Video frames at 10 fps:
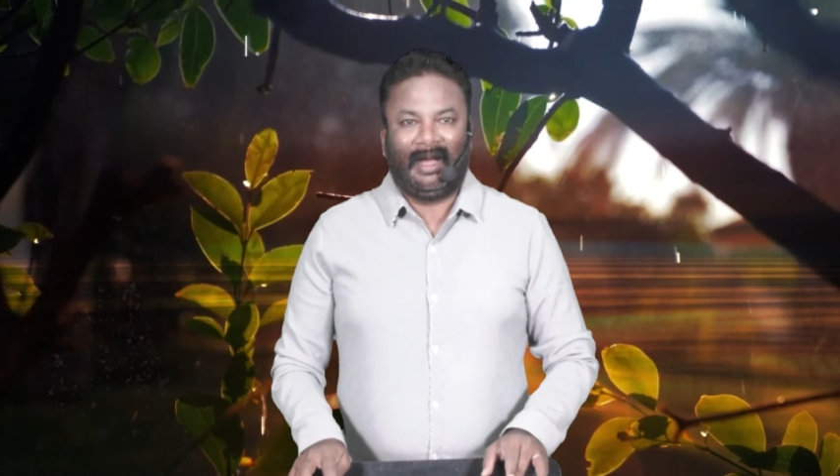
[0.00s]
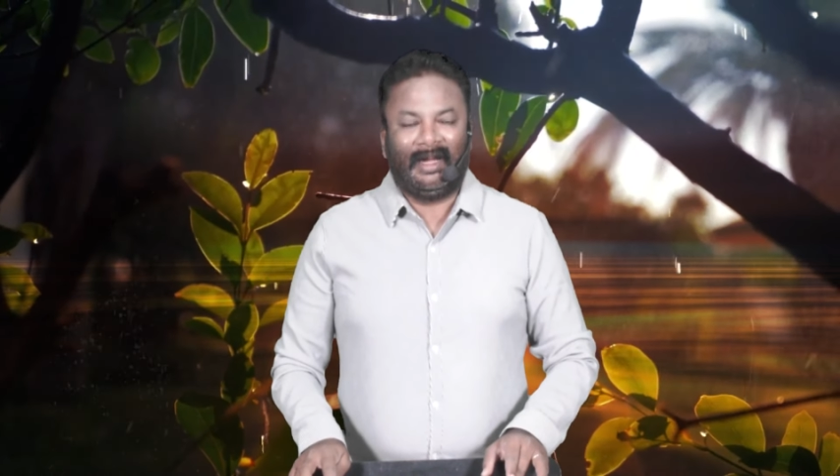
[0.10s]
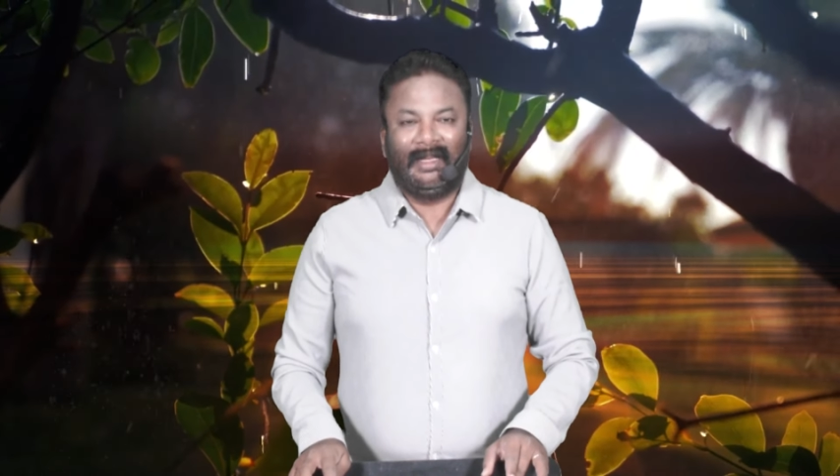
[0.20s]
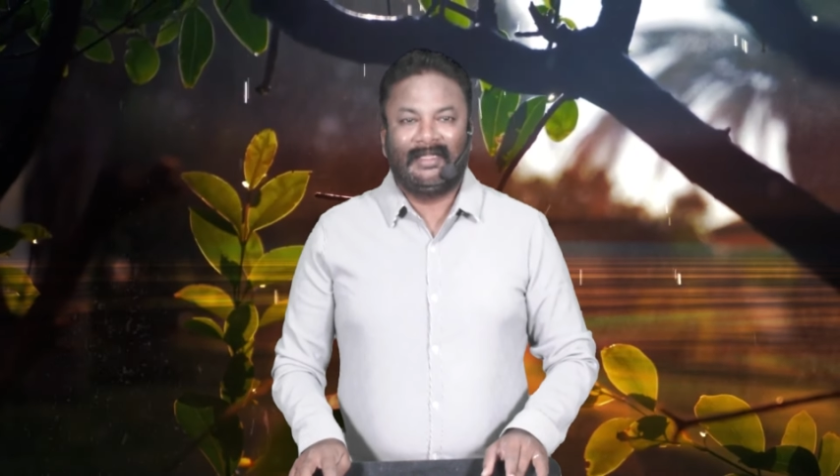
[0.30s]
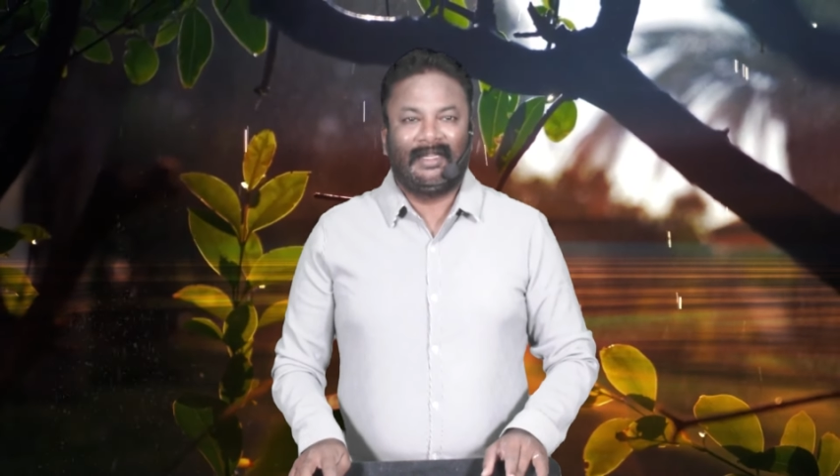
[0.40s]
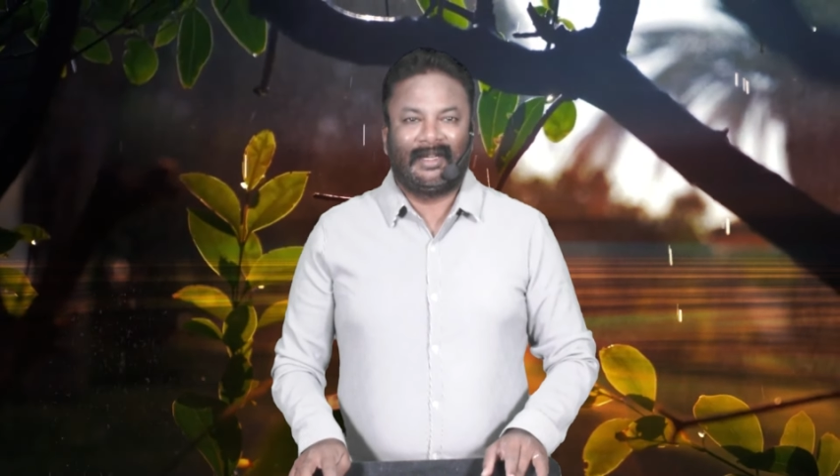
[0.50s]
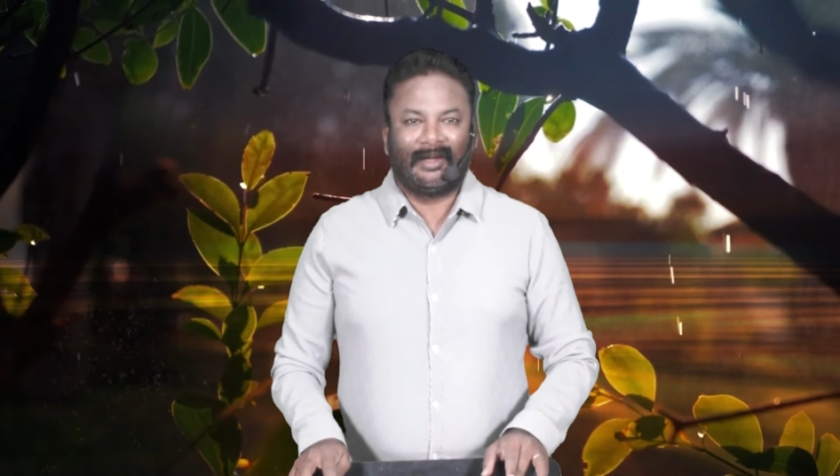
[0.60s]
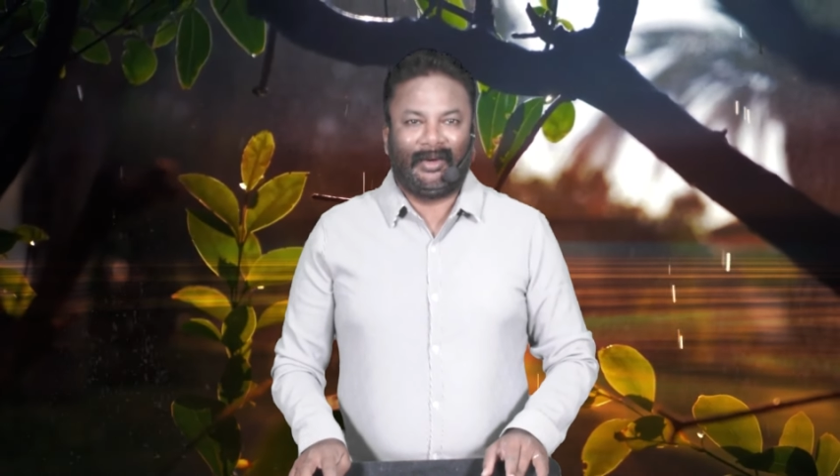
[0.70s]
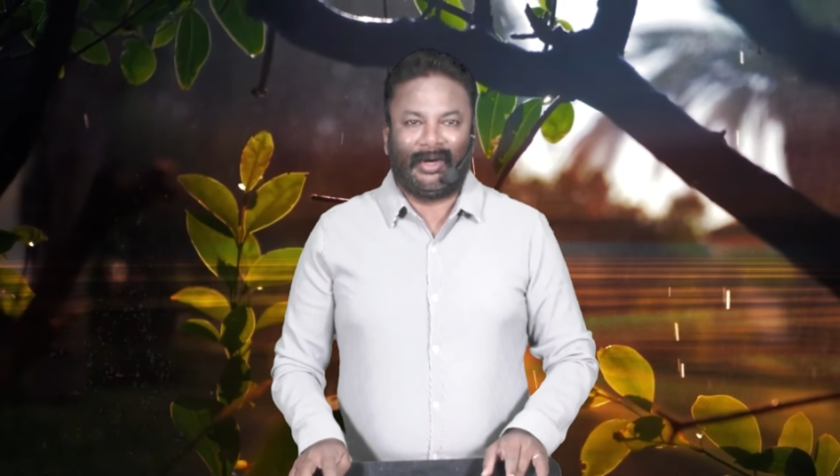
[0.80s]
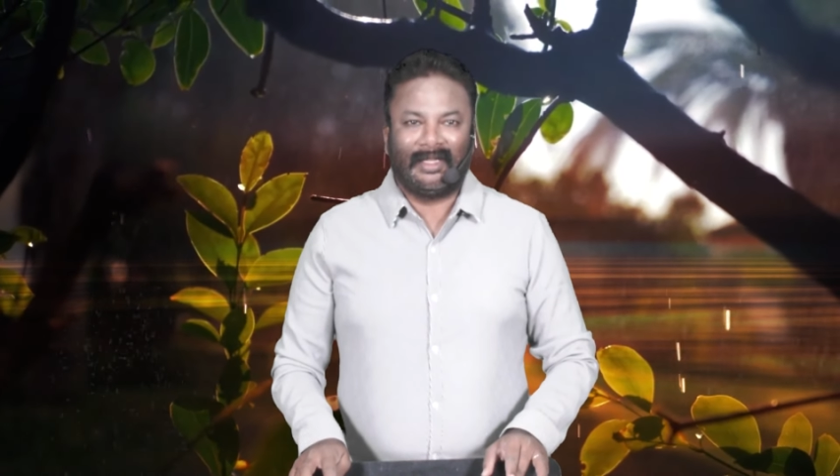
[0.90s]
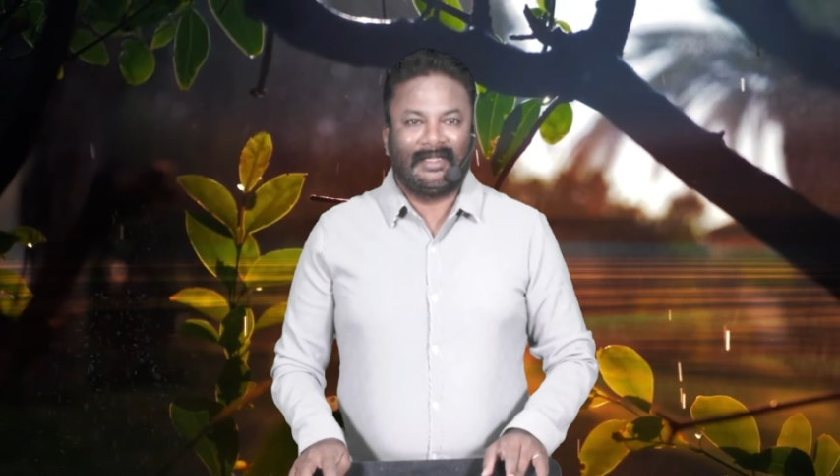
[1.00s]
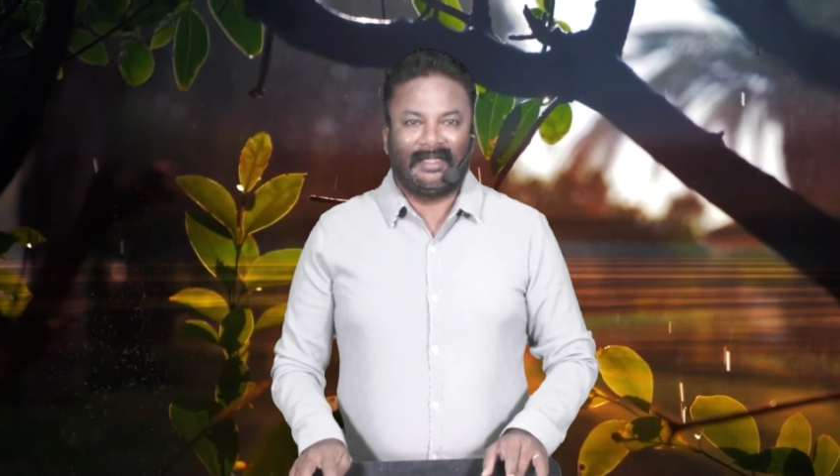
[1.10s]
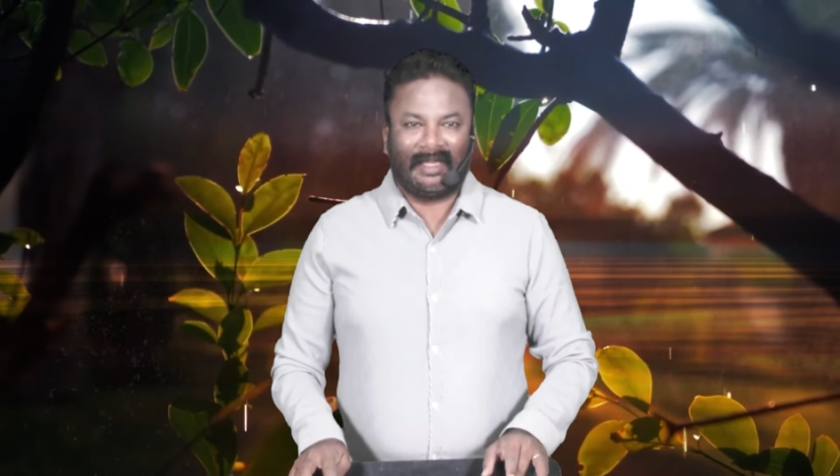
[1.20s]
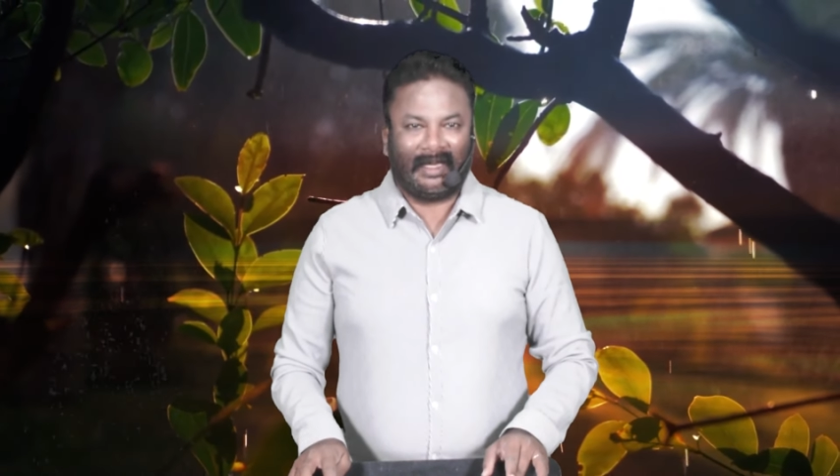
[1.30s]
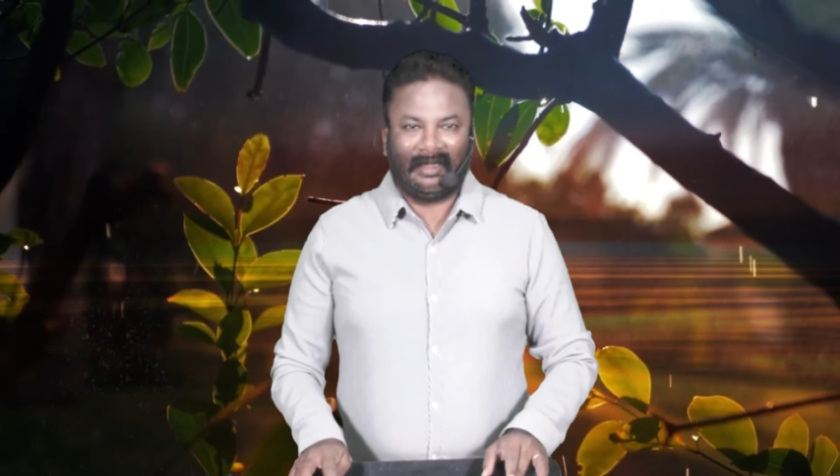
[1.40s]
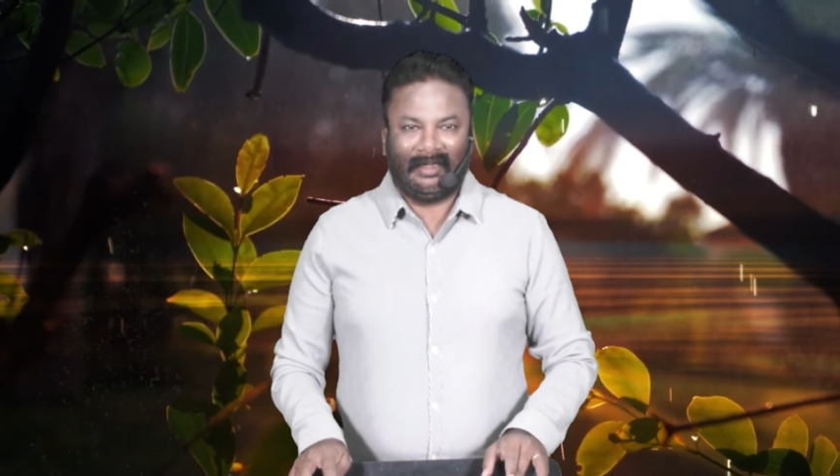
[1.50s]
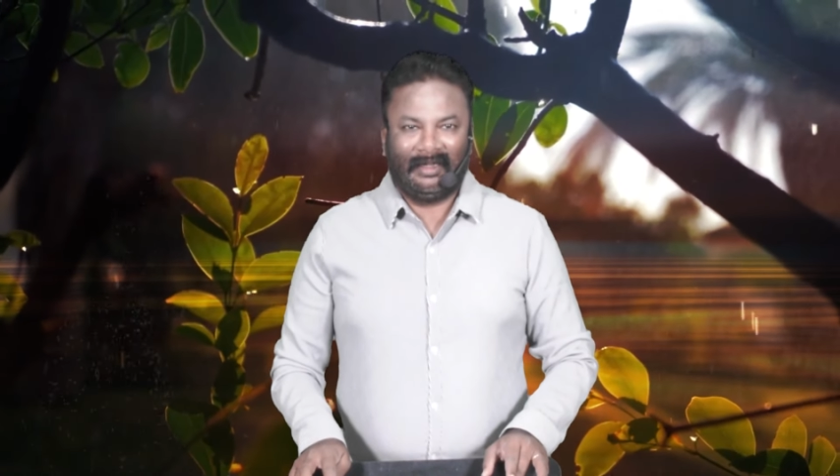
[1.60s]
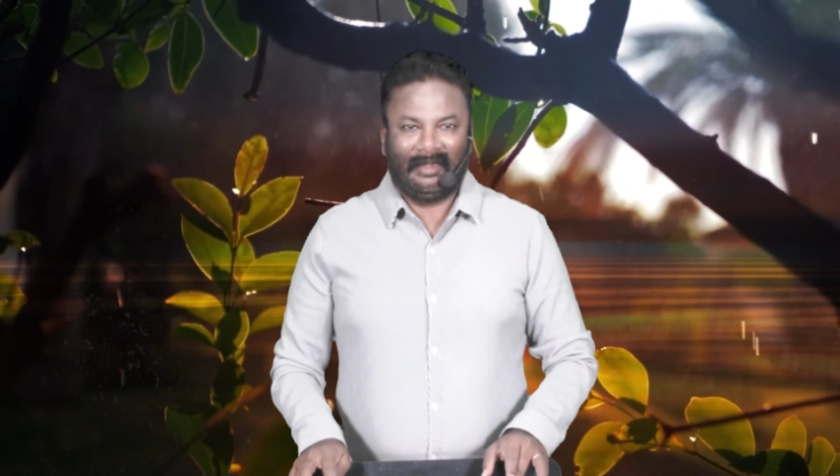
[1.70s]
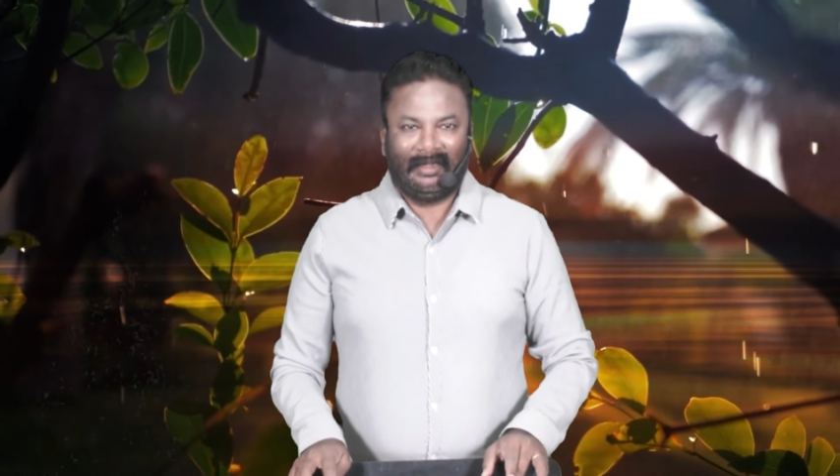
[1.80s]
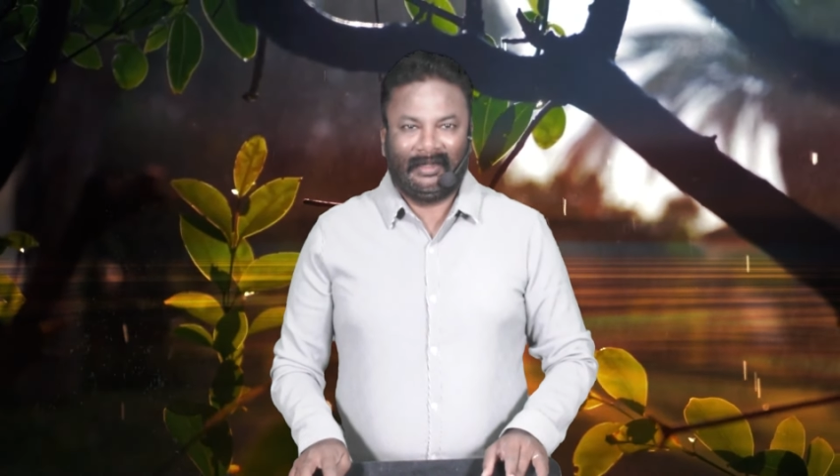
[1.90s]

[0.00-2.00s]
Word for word: unless and until God has decided.